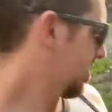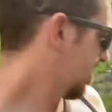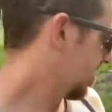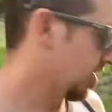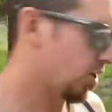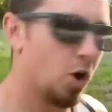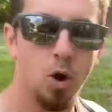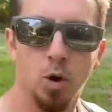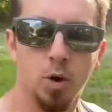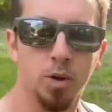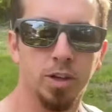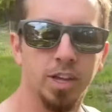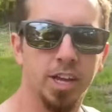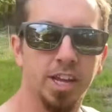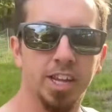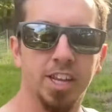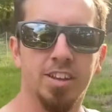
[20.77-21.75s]
oh,
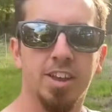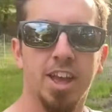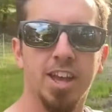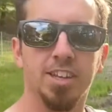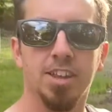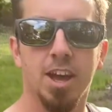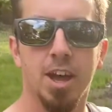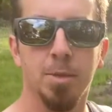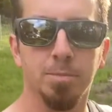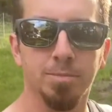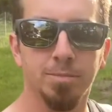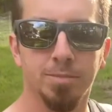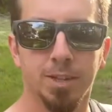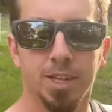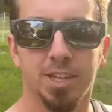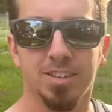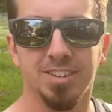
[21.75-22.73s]
and the tank top,
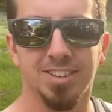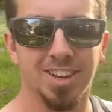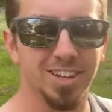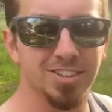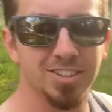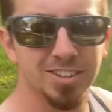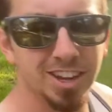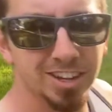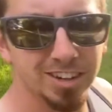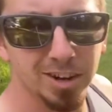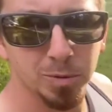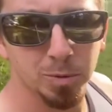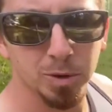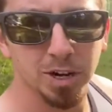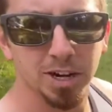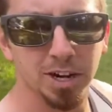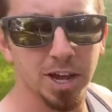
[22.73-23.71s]
that's because I just got done
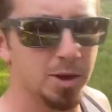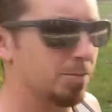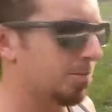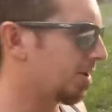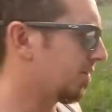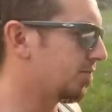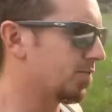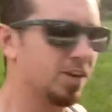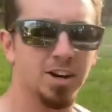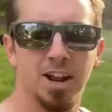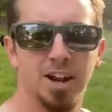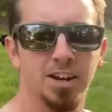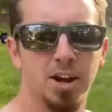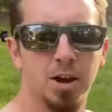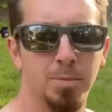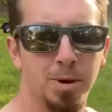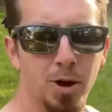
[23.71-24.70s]
working out, but I figured I'd
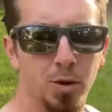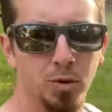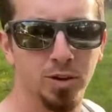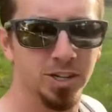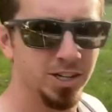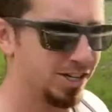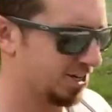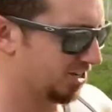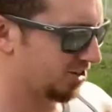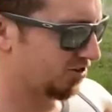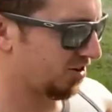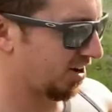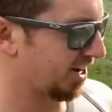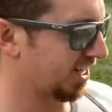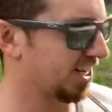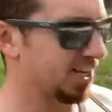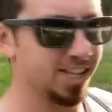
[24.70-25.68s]
come out, try
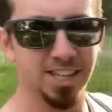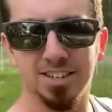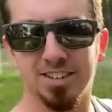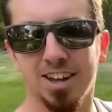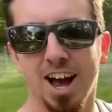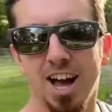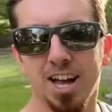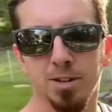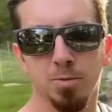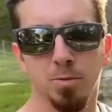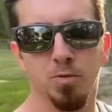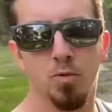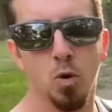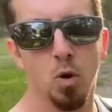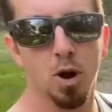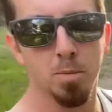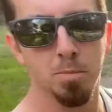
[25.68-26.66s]
to get these guys
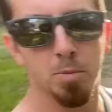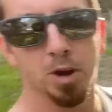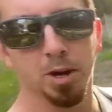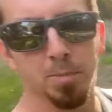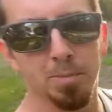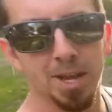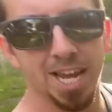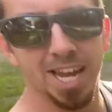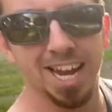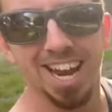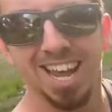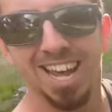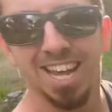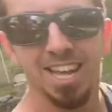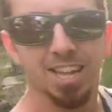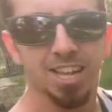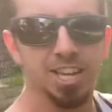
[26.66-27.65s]
before I bring them in.
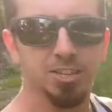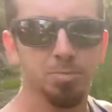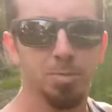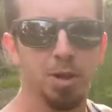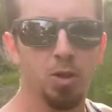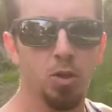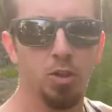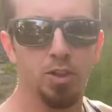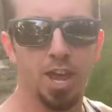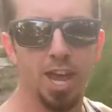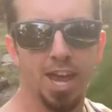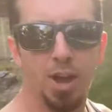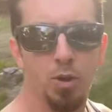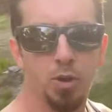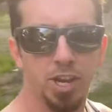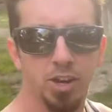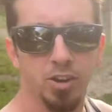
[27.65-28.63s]
They spent all day
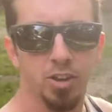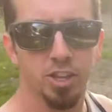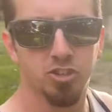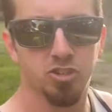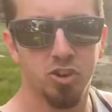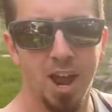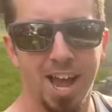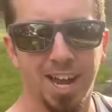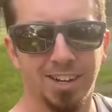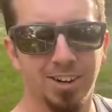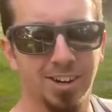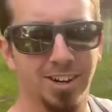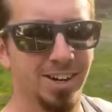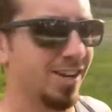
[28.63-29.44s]
out here in the tractor.